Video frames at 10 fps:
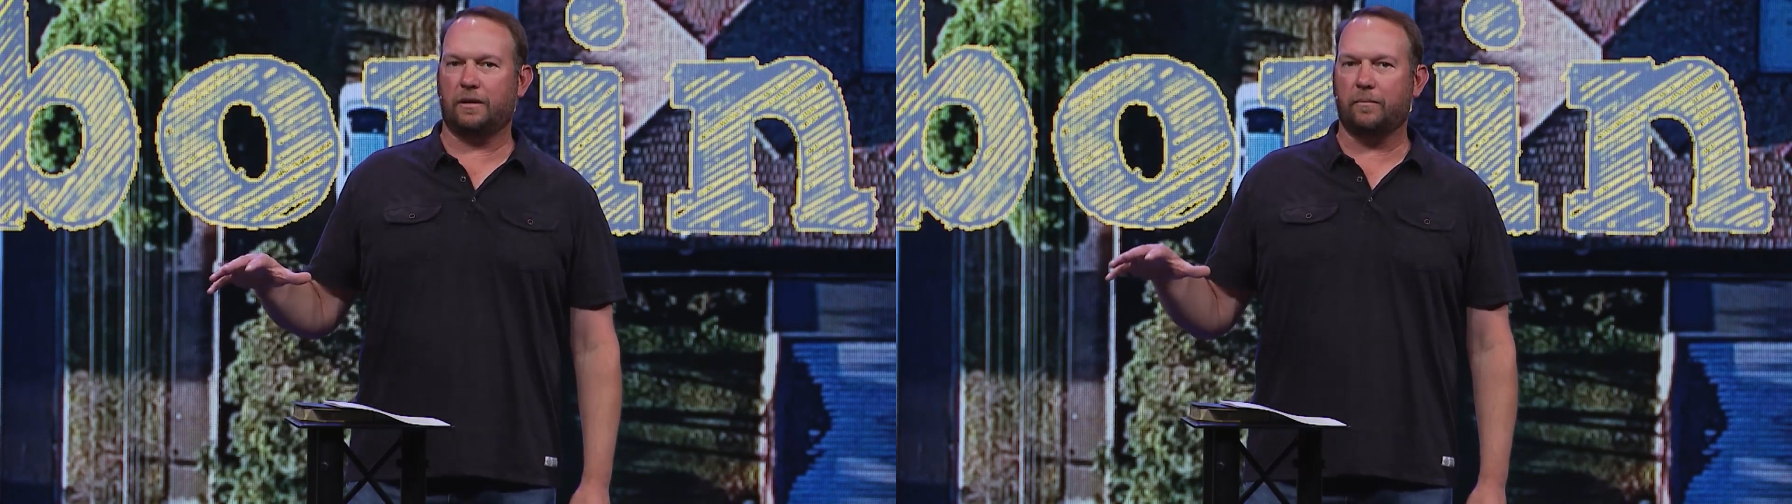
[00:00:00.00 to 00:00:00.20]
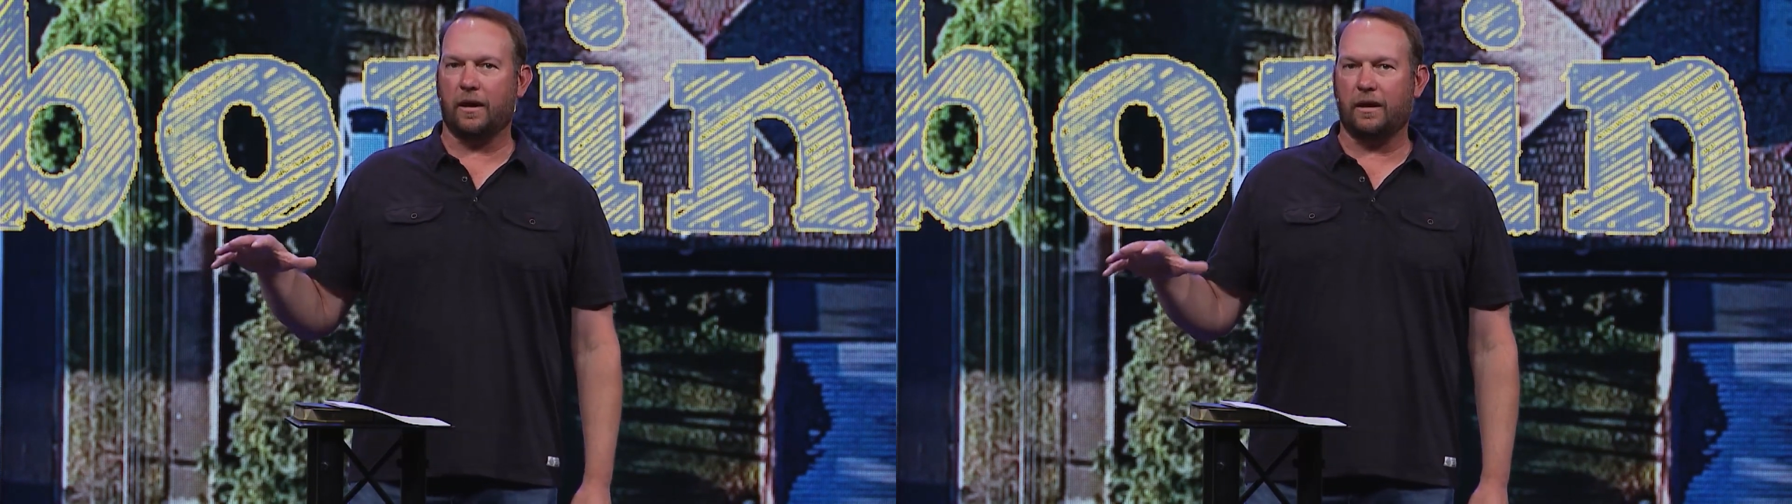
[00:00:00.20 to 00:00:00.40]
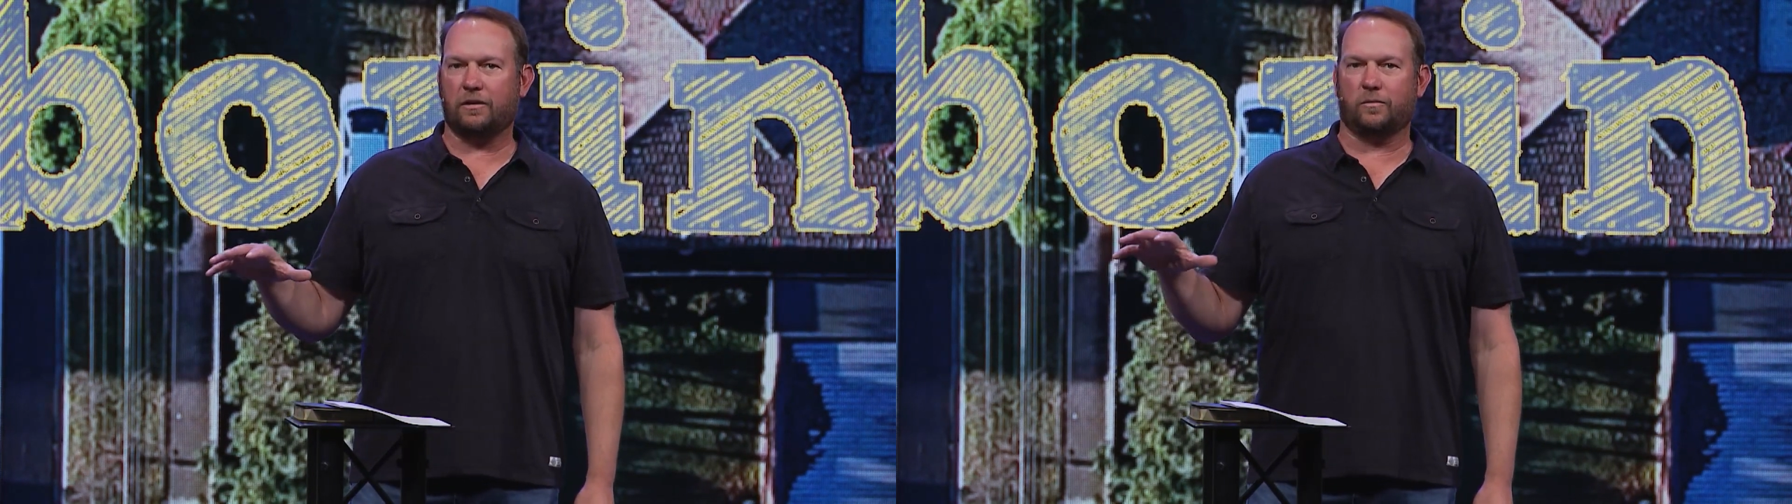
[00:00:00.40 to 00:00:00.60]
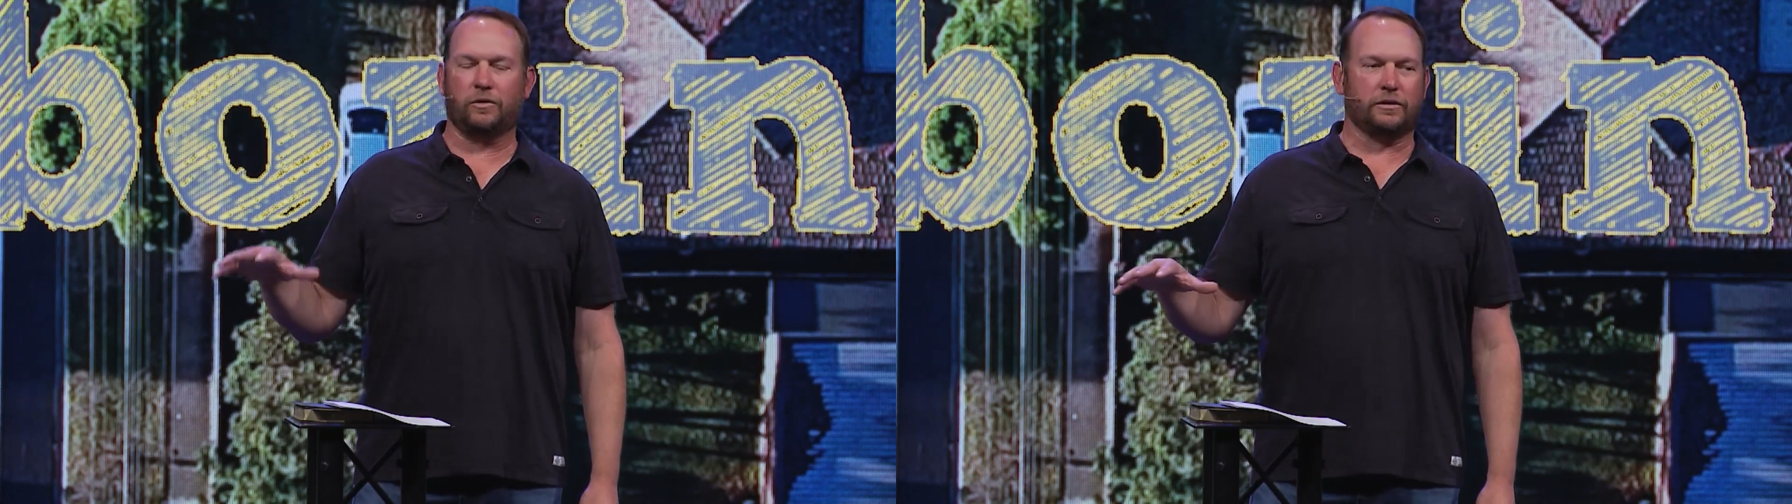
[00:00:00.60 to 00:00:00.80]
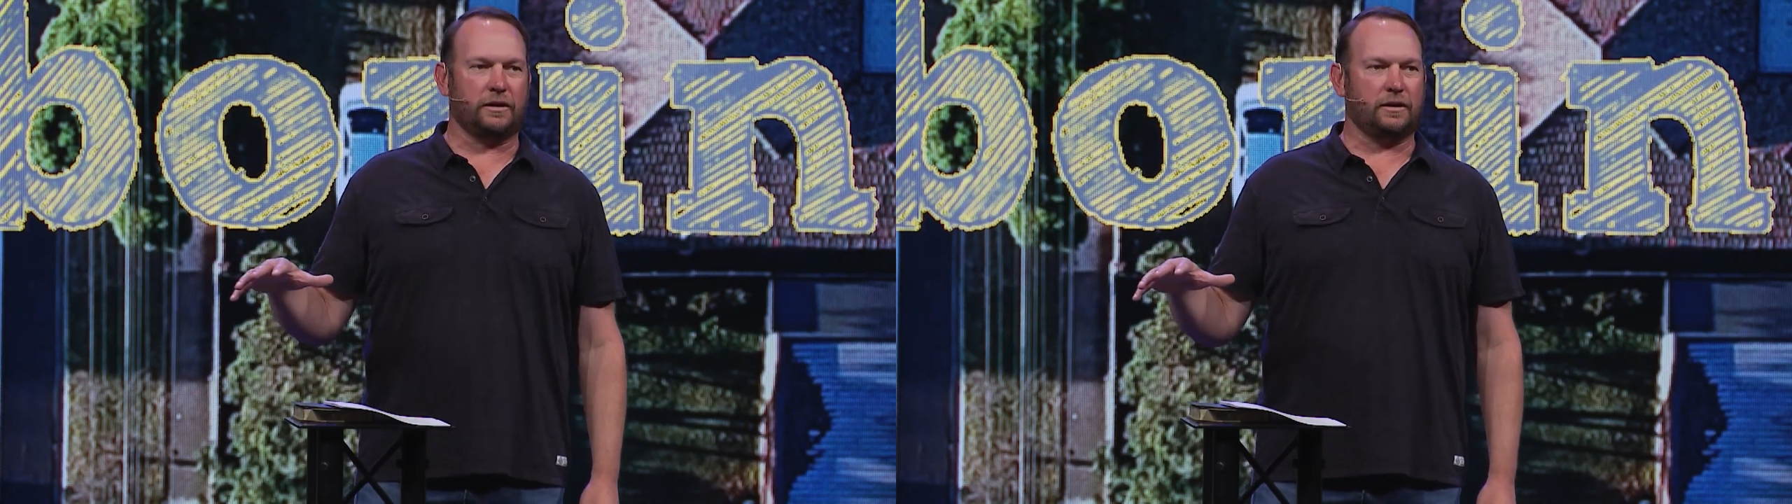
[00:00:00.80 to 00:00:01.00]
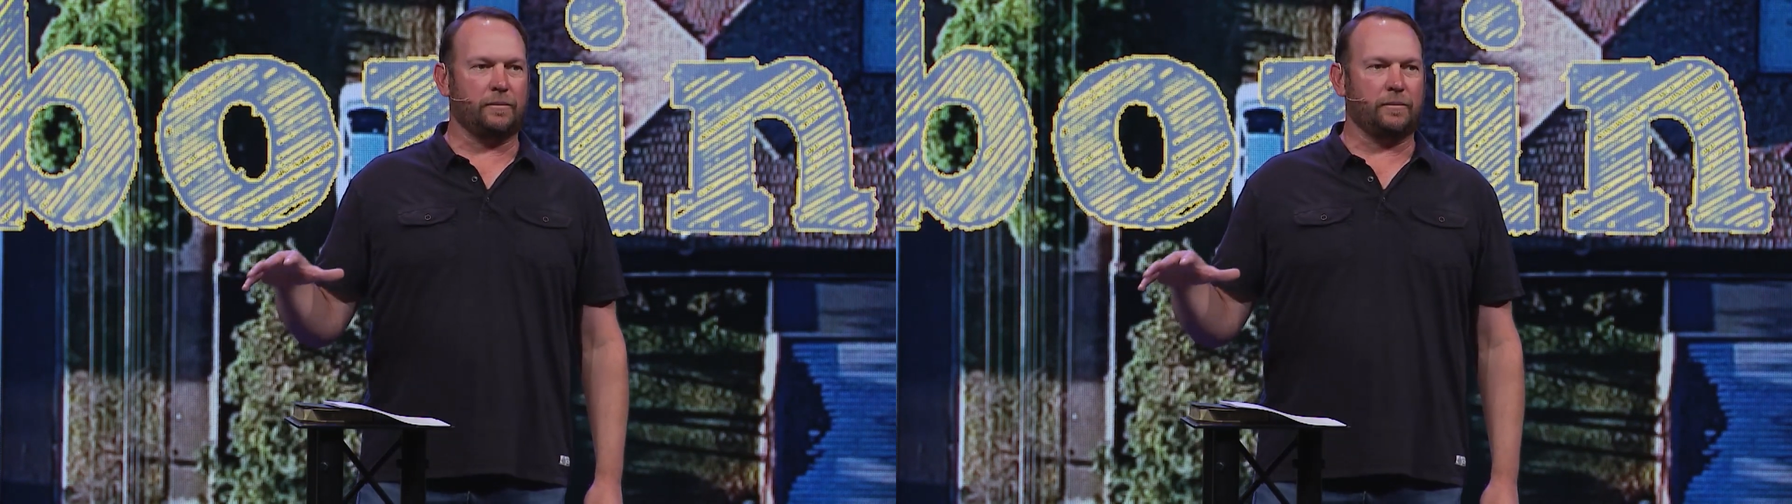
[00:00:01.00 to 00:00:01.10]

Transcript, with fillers: in my community,